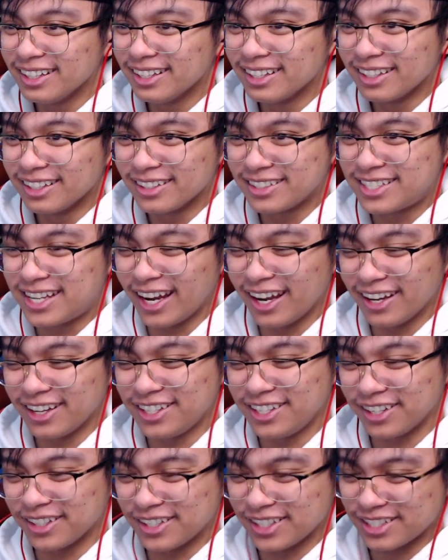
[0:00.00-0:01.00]
She was
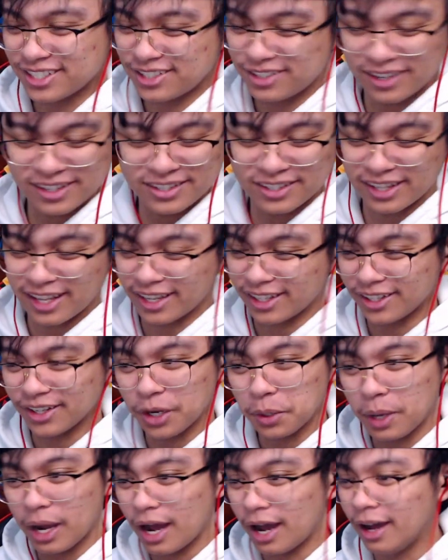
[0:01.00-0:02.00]
just straight to like, you know
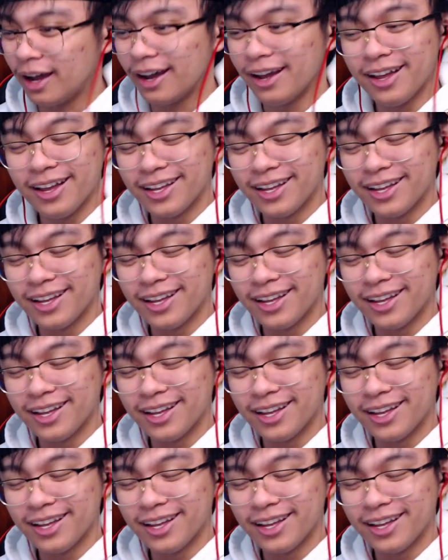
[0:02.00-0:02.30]
what?